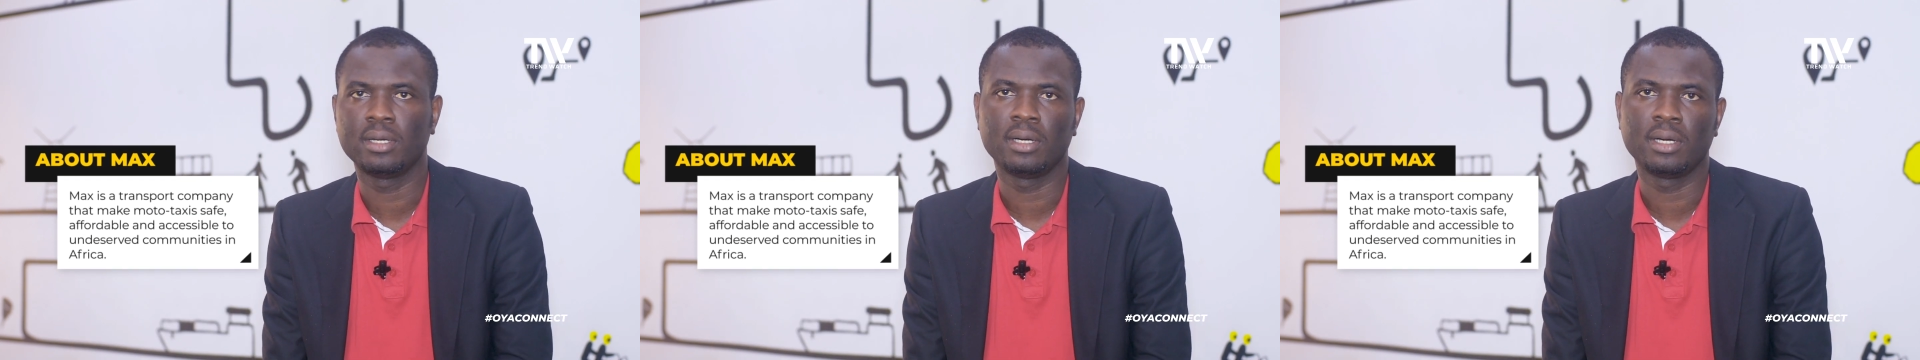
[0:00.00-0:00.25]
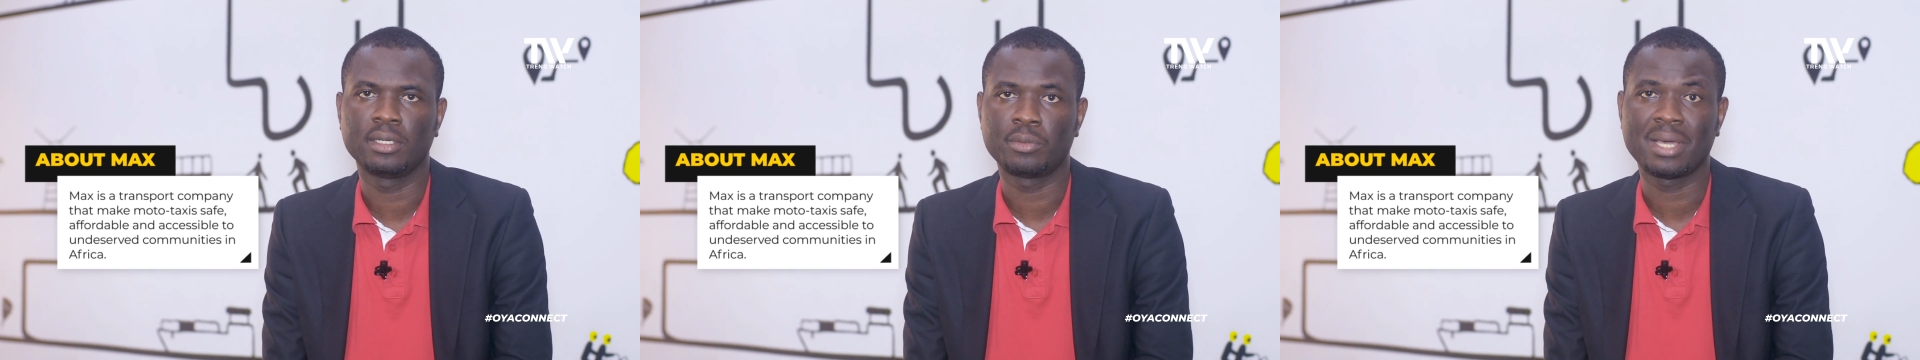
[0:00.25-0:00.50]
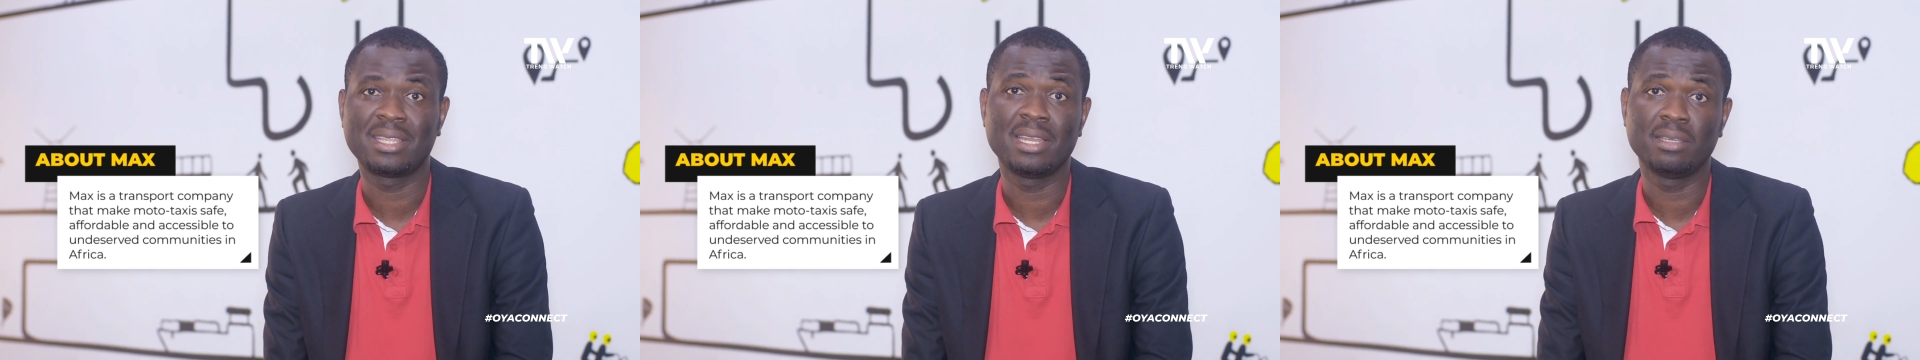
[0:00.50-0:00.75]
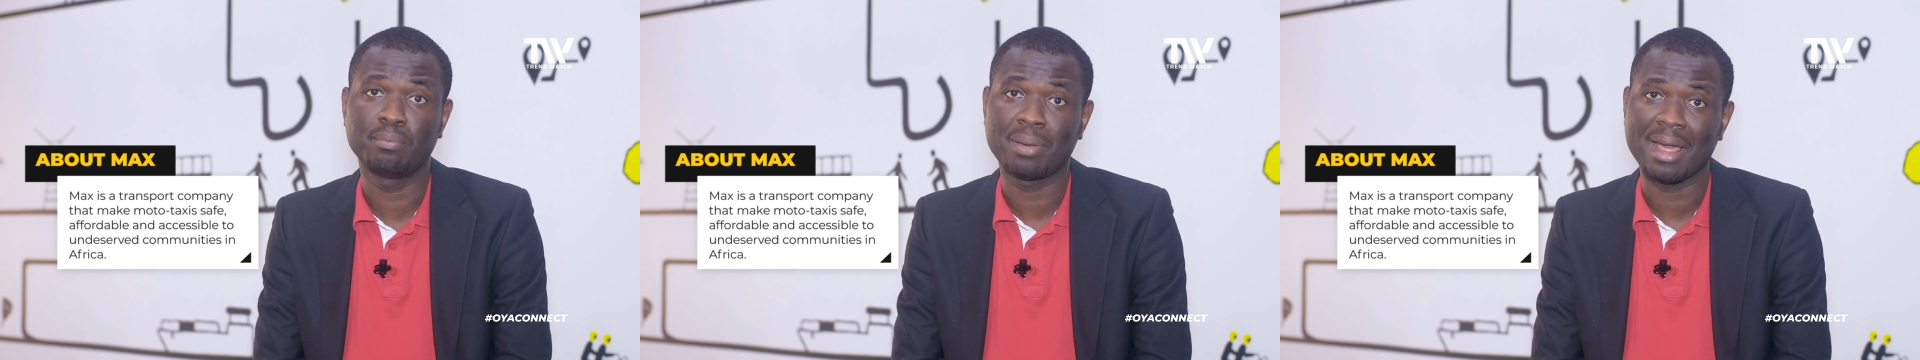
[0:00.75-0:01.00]
and
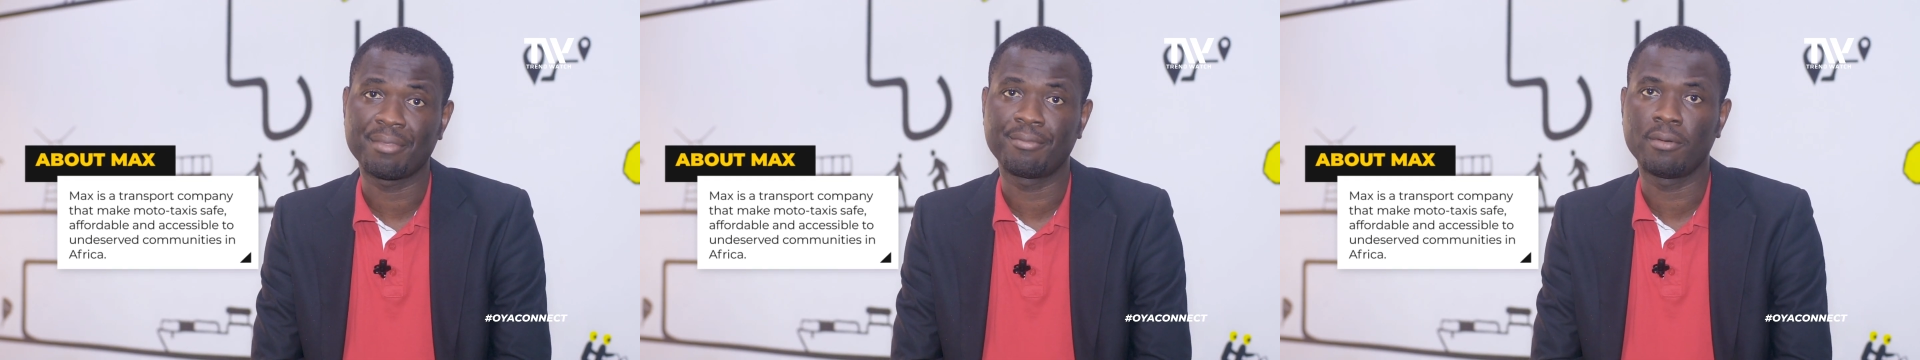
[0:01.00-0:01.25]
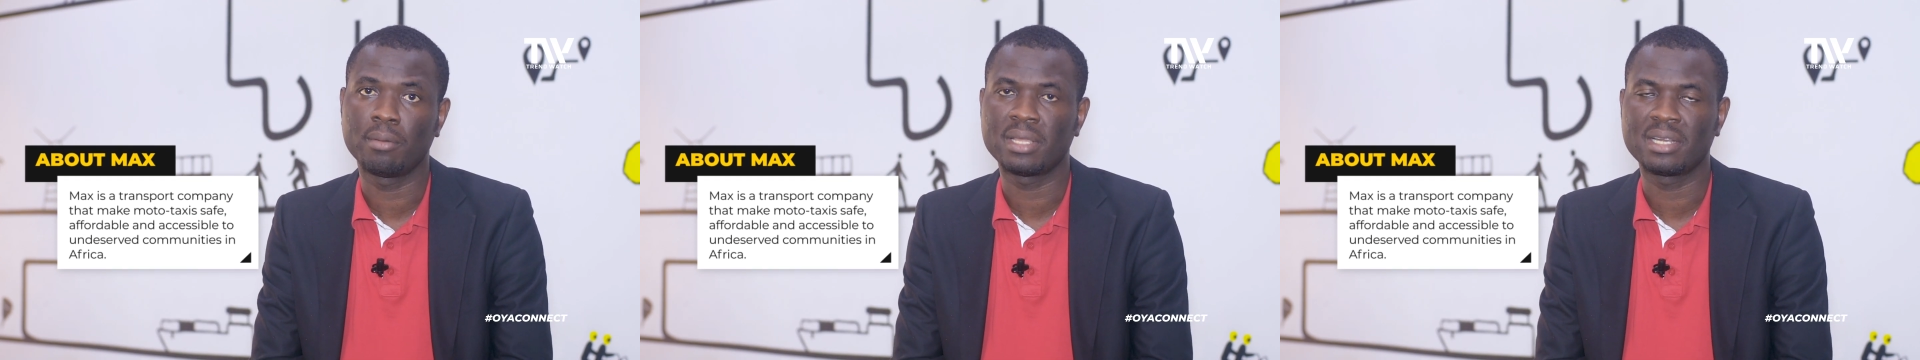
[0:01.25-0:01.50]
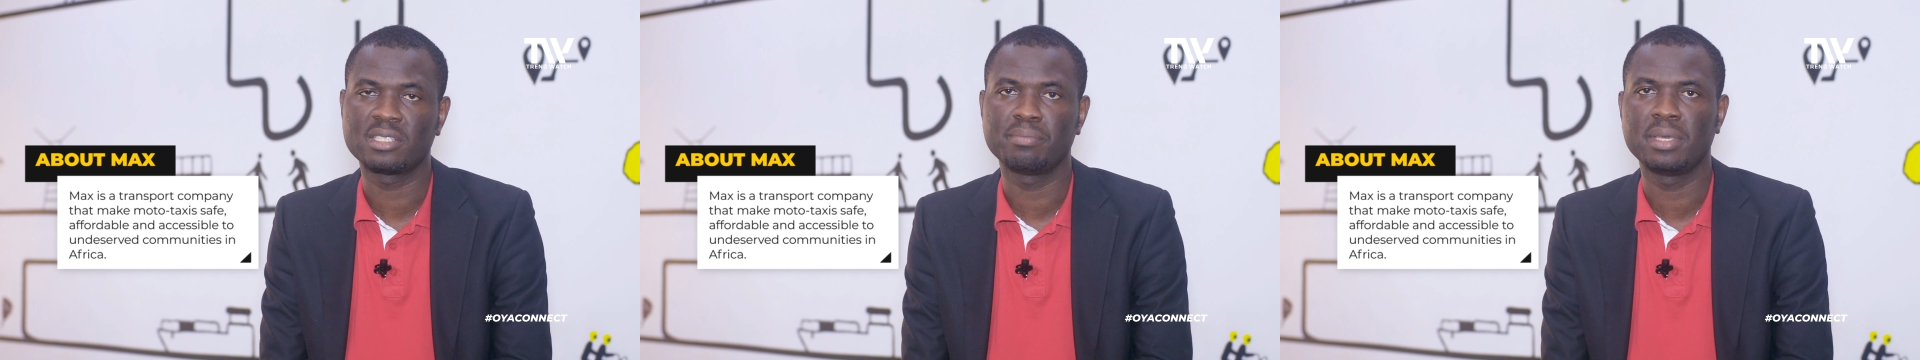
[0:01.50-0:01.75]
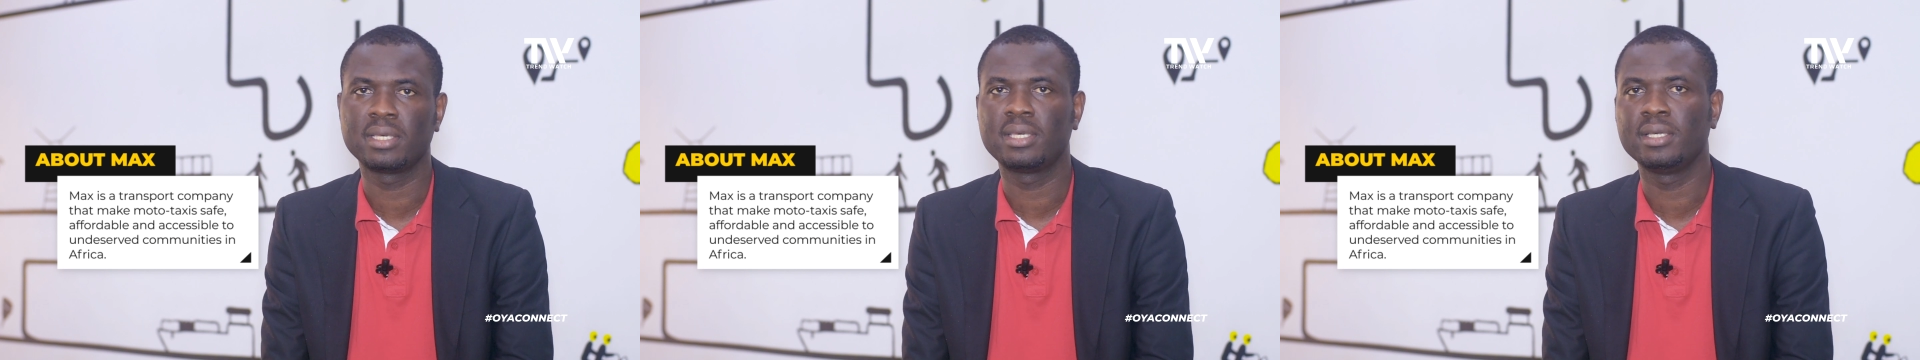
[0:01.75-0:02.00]
ride-hailing platform that is
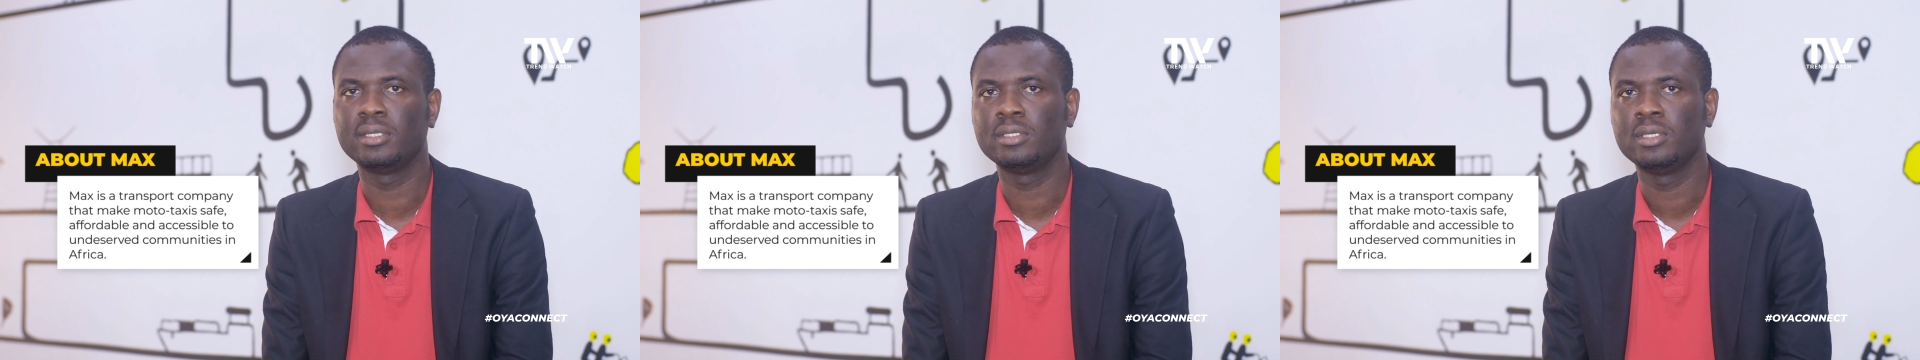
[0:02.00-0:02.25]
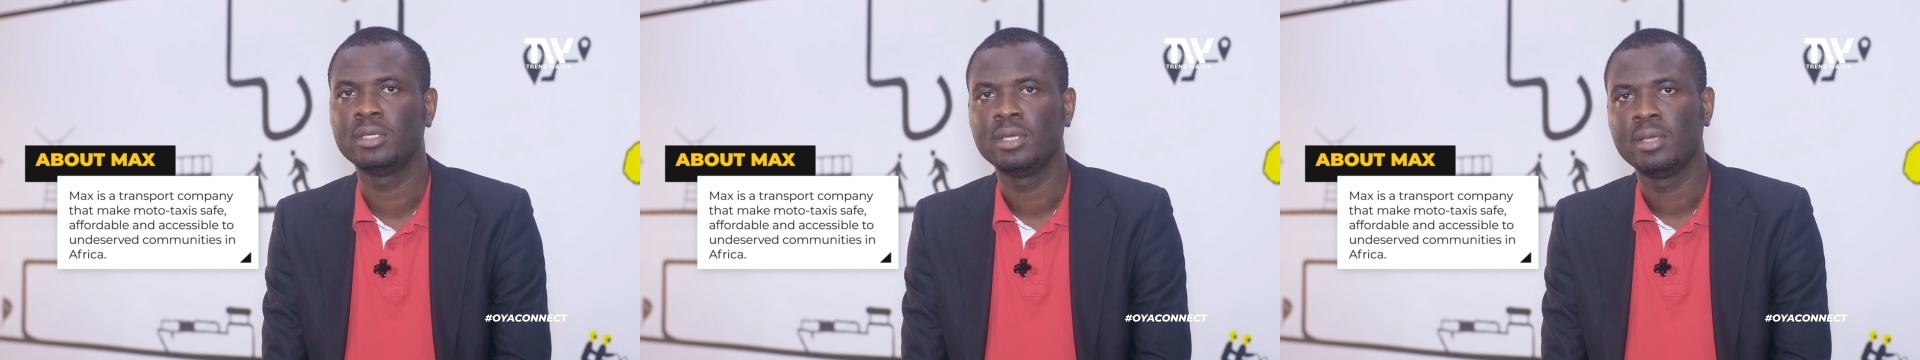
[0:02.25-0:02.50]
making